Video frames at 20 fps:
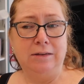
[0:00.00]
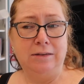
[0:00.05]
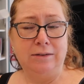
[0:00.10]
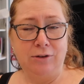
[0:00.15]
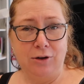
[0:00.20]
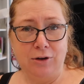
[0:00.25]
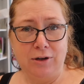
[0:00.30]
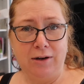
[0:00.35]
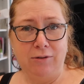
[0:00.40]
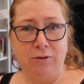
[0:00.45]

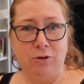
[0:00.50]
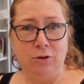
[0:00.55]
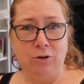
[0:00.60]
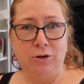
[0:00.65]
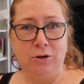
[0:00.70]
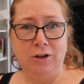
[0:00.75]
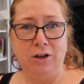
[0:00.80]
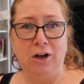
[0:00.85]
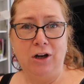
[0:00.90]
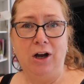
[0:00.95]
So I'm gonna have a
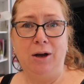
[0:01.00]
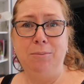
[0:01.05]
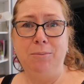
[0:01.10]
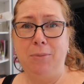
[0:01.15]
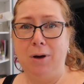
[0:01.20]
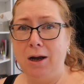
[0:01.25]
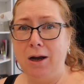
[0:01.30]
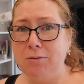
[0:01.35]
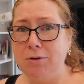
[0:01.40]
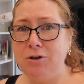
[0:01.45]
look. I
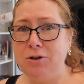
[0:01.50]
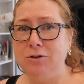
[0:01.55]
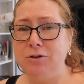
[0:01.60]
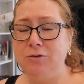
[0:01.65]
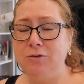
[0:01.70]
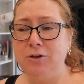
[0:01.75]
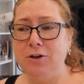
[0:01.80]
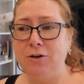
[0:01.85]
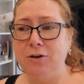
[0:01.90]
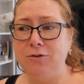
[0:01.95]
might redo
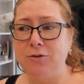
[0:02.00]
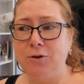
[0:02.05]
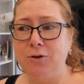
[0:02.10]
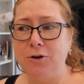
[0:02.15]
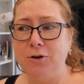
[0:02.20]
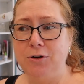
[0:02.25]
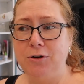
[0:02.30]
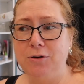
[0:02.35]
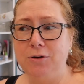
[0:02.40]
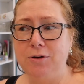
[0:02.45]
the video for
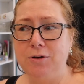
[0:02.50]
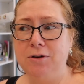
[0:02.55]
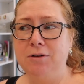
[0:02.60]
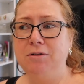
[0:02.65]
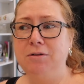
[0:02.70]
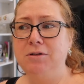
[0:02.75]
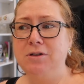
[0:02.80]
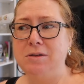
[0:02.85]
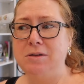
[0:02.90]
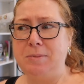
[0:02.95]
you,
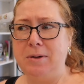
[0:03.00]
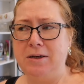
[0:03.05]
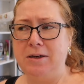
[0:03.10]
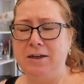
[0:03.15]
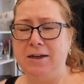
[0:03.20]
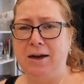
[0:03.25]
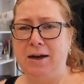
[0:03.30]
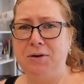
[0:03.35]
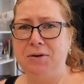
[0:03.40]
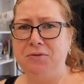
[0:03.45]

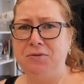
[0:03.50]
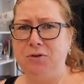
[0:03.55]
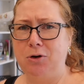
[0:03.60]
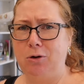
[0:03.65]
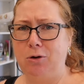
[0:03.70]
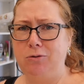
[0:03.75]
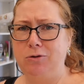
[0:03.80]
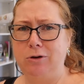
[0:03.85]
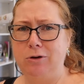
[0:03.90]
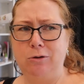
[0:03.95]
depending how
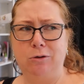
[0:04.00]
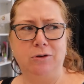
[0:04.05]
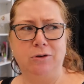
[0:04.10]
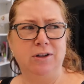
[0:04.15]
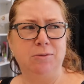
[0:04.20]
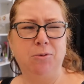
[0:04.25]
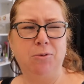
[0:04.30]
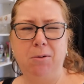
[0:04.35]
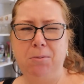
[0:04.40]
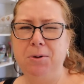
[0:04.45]
involved it looks.
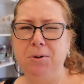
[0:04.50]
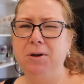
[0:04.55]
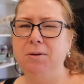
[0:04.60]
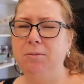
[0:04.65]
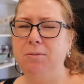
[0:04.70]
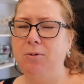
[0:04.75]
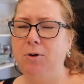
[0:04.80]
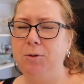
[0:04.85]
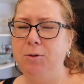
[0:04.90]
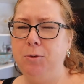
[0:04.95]
It
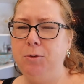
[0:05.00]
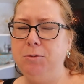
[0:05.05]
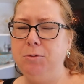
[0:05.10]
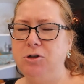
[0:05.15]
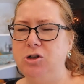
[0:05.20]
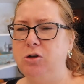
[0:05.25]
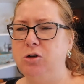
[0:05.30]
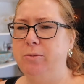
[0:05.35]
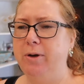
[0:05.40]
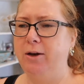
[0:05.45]
probably won't be
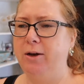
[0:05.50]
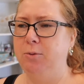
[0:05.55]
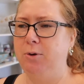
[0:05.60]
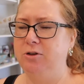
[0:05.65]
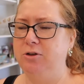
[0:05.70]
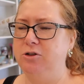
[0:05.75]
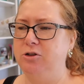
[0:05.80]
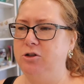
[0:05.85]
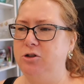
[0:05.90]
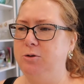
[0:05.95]
too bad
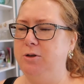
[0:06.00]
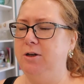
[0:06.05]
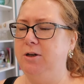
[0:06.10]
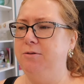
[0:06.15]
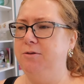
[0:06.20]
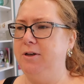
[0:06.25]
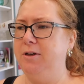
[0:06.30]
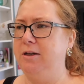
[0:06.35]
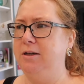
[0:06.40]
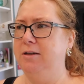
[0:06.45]
one to do, I
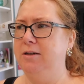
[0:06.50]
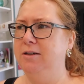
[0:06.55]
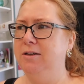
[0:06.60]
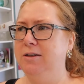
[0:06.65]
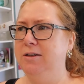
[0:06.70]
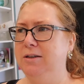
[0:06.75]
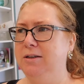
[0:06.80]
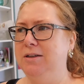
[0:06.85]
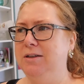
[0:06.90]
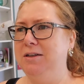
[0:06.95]
don't think.
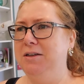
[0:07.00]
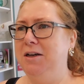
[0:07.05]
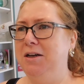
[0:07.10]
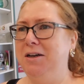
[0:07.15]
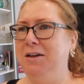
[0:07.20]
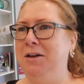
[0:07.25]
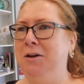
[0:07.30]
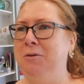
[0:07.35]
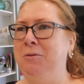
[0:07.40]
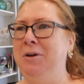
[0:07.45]

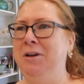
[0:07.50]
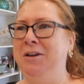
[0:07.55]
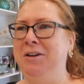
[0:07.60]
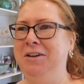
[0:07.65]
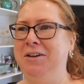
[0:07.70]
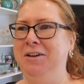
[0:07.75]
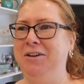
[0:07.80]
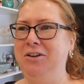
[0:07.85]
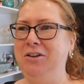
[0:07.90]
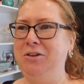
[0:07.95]

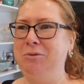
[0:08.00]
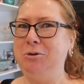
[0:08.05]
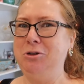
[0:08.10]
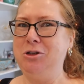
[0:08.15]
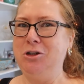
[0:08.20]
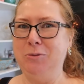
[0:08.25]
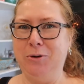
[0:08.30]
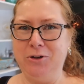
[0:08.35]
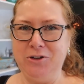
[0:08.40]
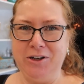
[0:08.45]
Nothing with
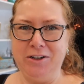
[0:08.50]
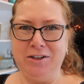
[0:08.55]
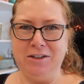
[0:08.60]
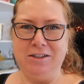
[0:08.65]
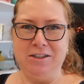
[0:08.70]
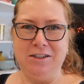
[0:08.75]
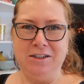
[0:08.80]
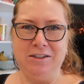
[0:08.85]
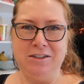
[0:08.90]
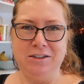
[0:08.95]
too much
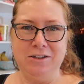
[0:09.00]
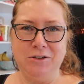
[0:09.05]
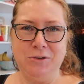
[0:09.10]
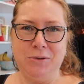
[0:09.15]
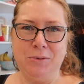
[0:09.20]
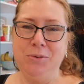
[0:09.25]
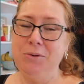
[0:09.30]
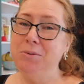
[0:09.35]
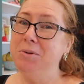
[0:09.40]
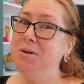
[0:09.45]
editing.
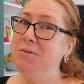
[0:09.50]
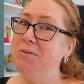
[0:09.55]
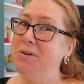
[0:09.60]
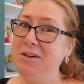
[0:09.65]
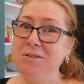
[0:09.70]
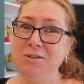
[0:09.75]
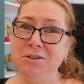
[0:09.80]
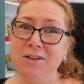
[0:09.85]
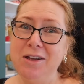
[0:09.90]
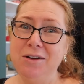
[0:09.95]
So I'll probably
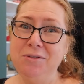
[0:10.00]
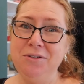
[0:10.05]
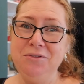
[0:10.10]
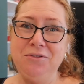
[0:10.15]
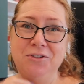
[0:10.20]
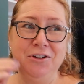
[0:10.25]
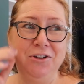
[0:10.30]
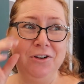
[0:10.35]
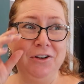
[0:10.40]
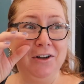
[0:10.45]
redo that one
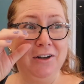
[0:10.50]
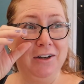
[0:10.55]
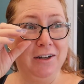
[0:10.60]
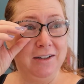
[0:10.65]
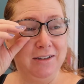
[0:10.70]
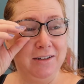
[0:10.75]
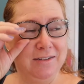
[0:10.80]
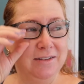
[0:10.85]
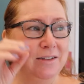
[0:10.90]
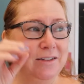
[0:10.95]
for you
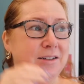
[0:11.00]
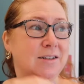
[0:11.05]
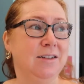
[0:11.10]
guys